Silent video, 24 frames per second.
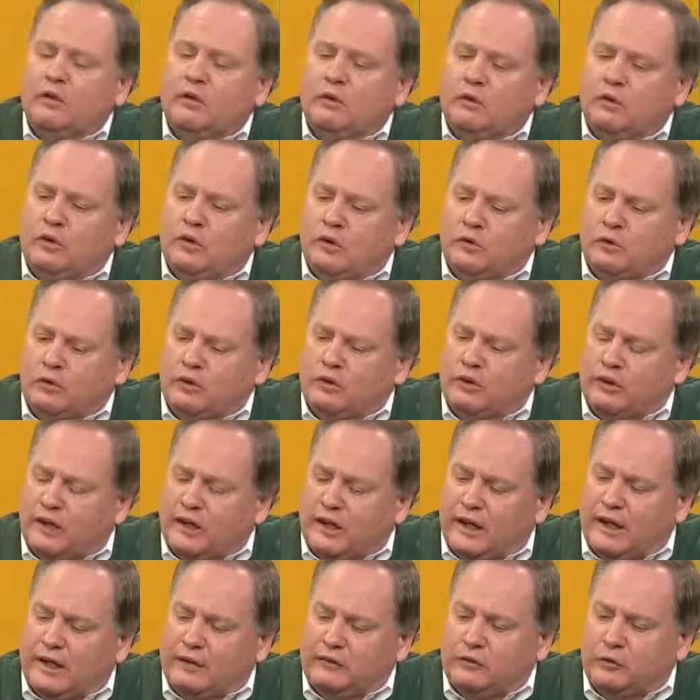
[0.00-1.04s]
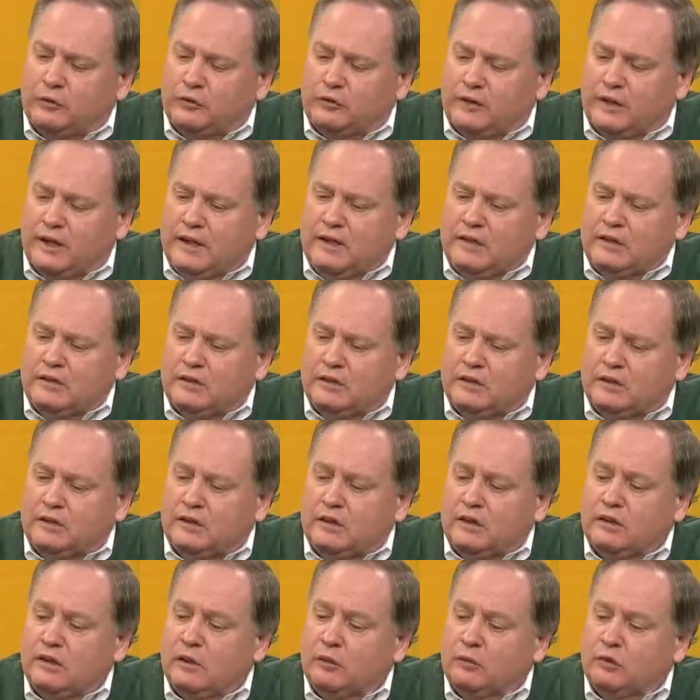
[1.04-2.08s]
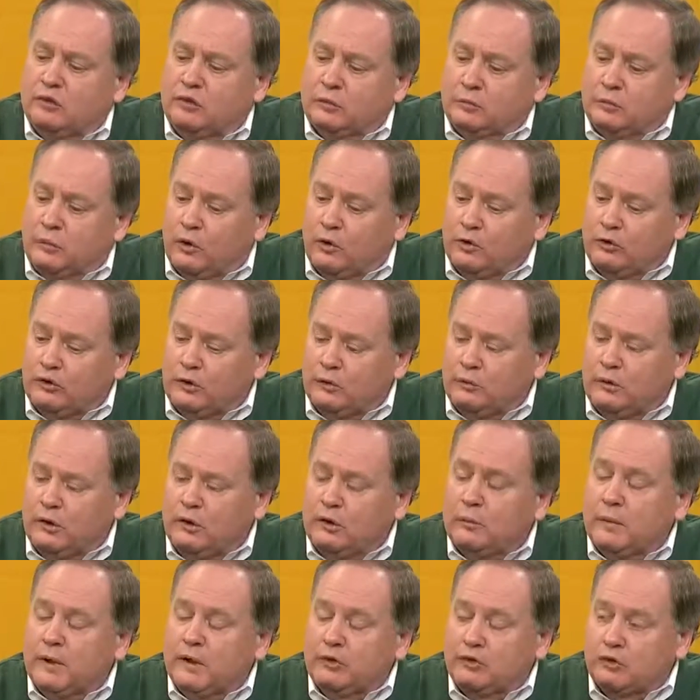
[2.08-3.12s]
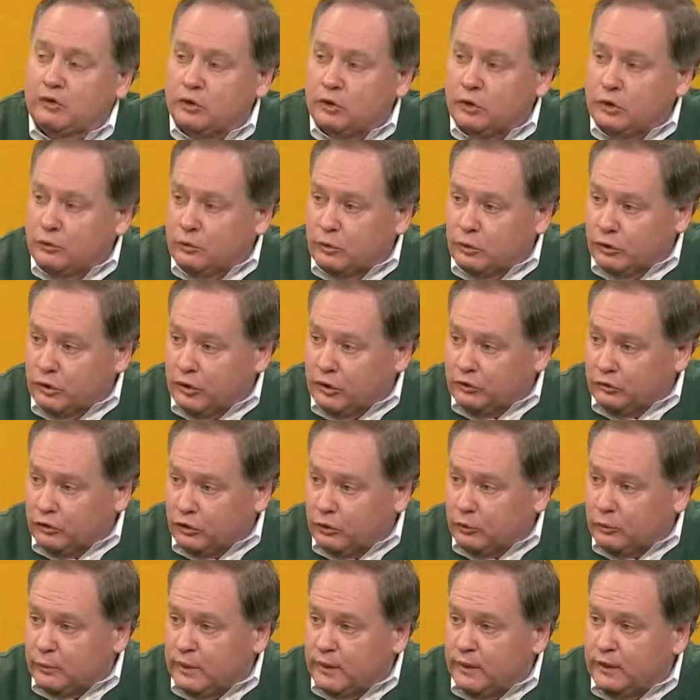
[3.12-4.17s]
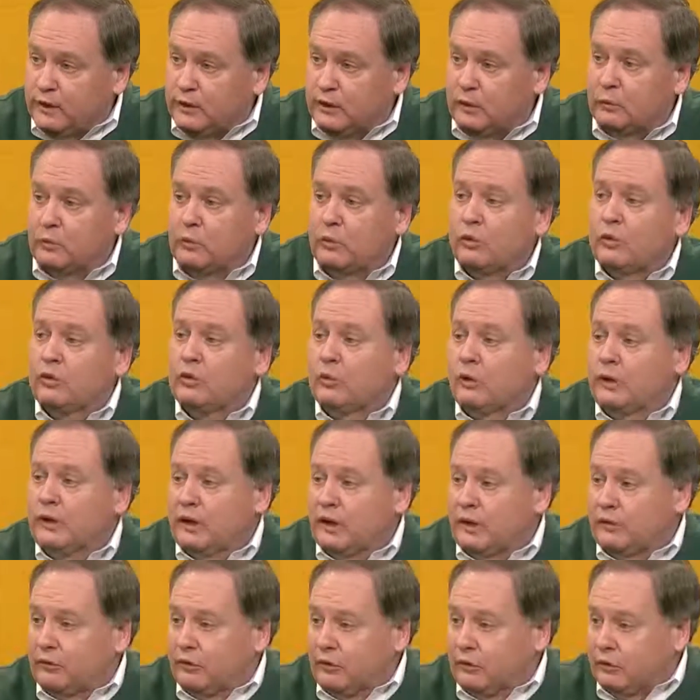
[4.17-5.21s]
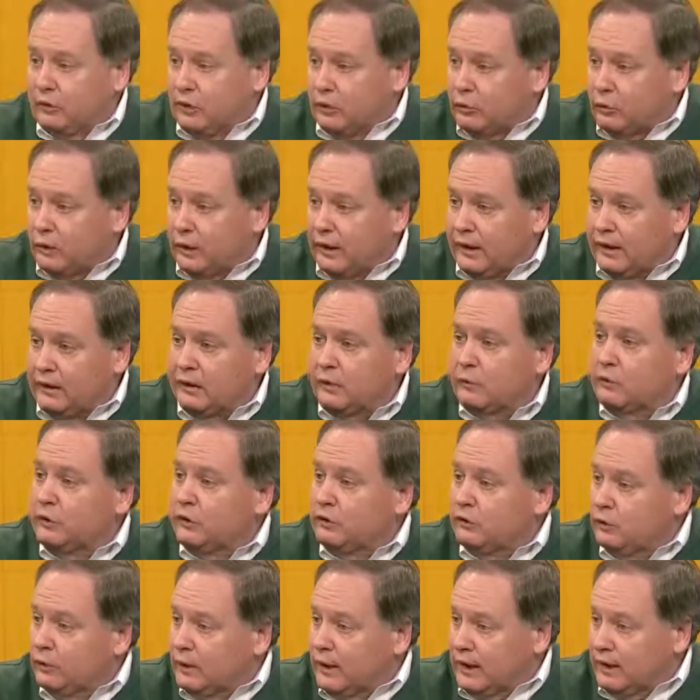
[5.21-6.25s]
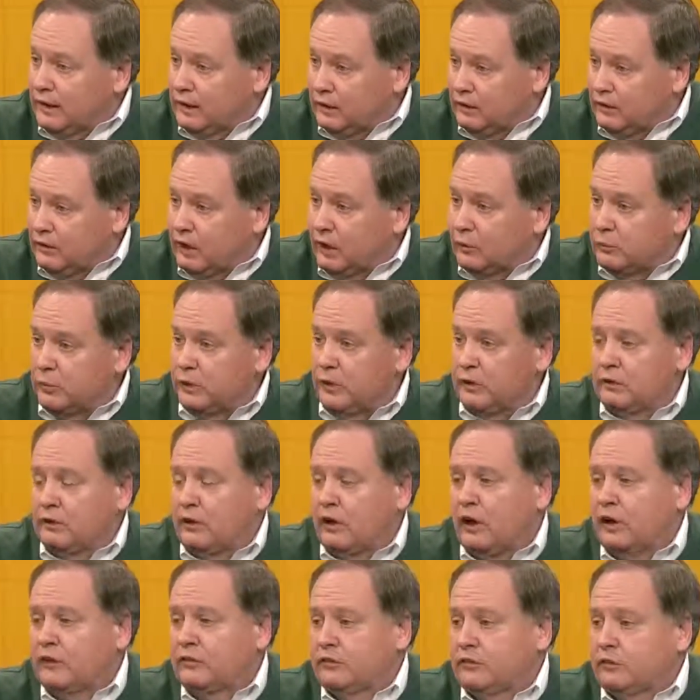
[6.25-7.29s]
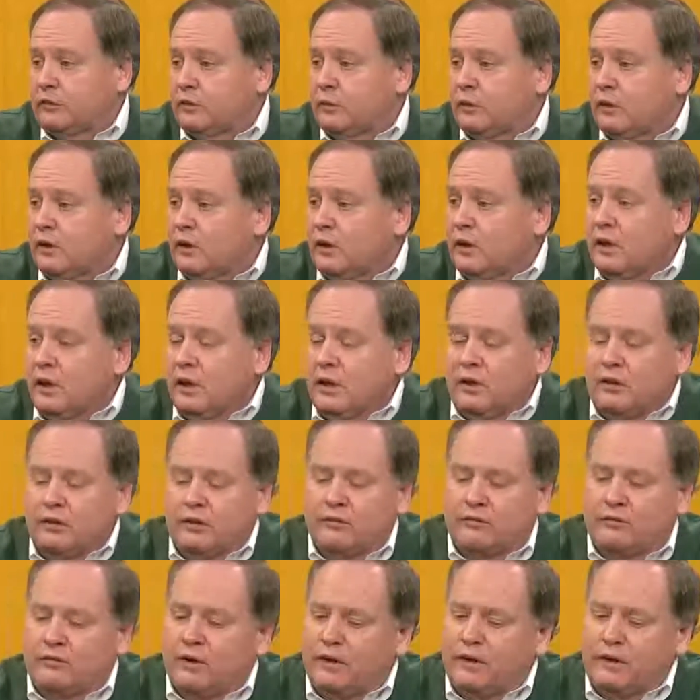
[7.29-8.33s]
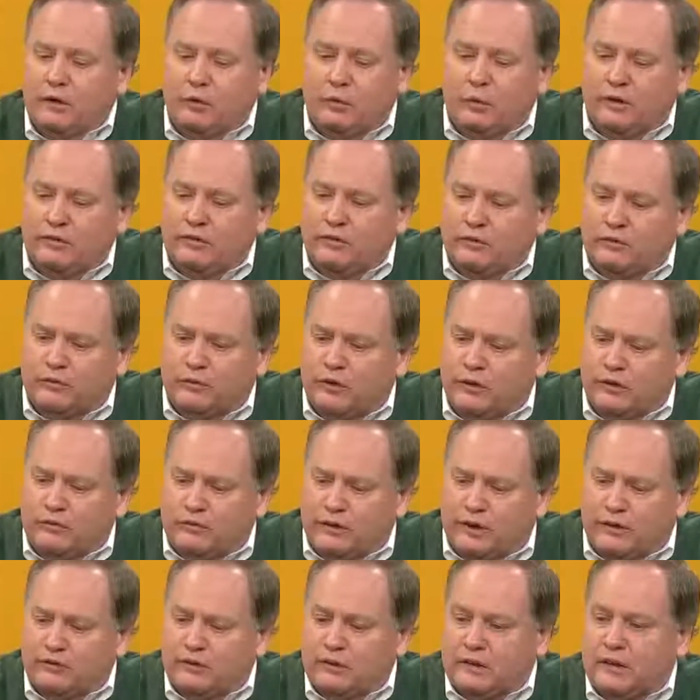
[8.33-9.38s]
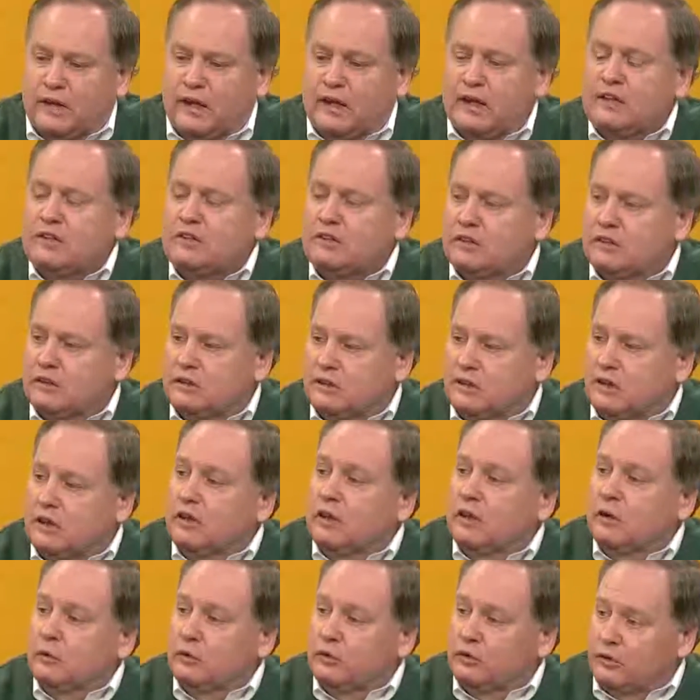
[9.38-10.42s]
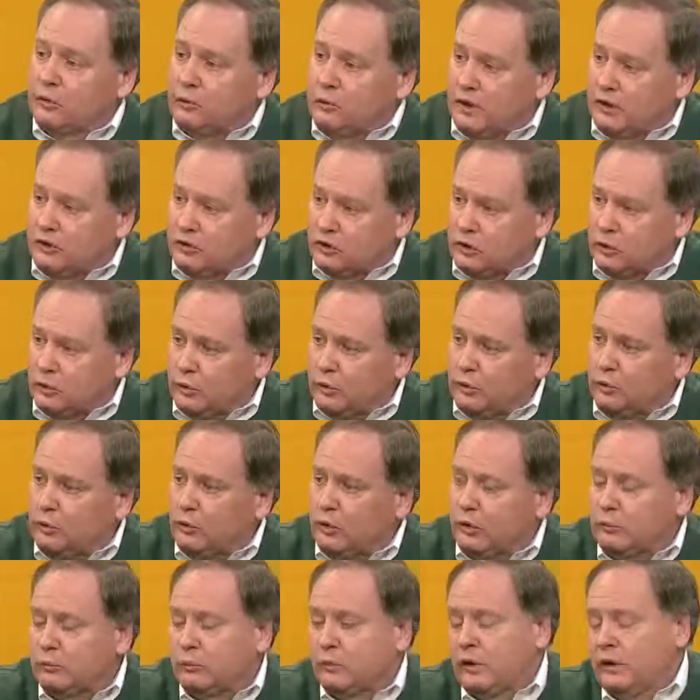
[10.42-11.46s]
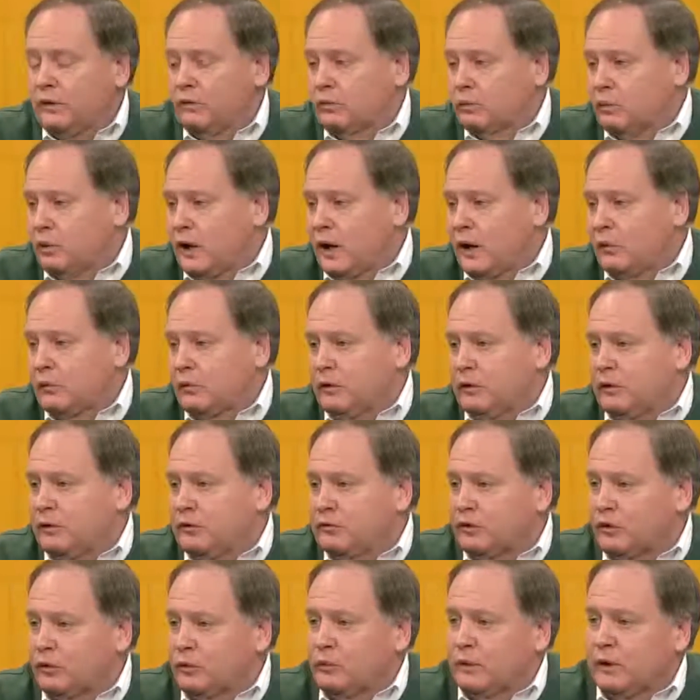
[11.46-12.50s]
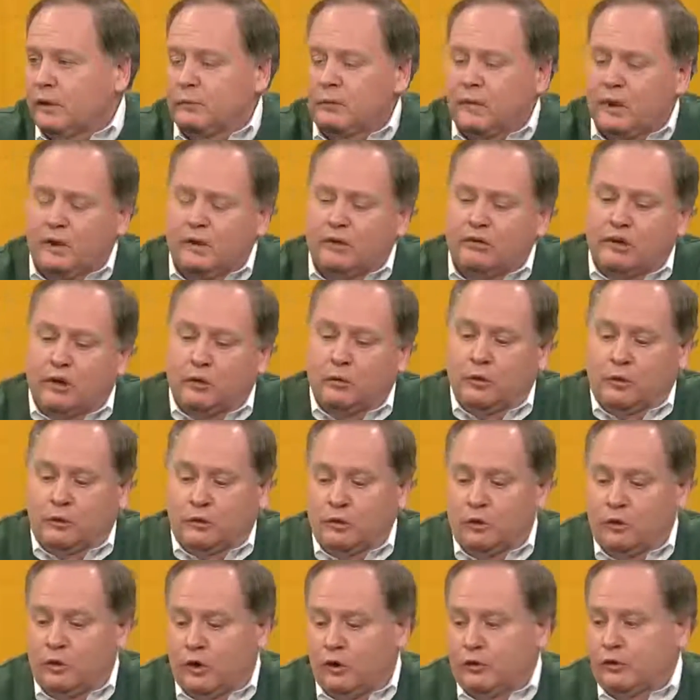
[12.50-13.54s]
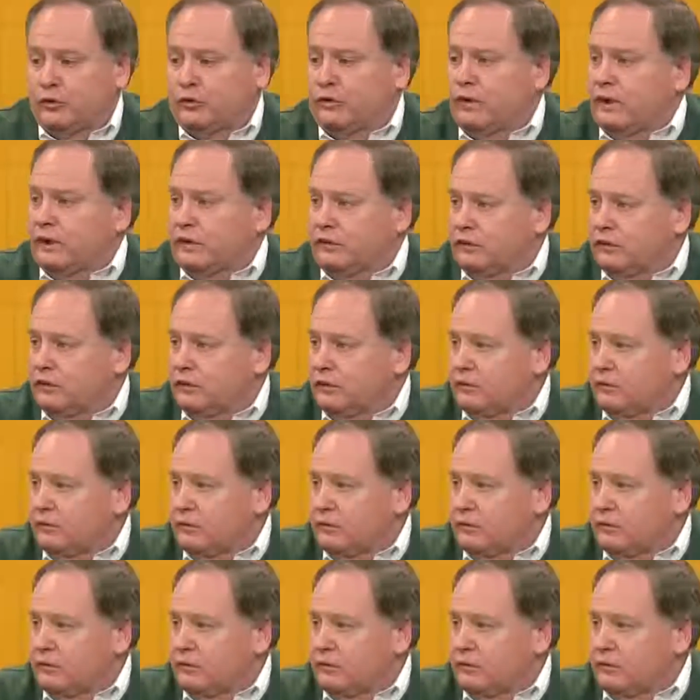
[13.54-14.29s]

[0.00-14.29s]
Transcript: This was a consultation that was supposed to be to make sure if we're going to terminate him, we're doing everything right and we do not end up in a lawsuit. The funding wasn't for an investigation. It was to make sure we were doing things properly to terminate him. They withdrew those funds.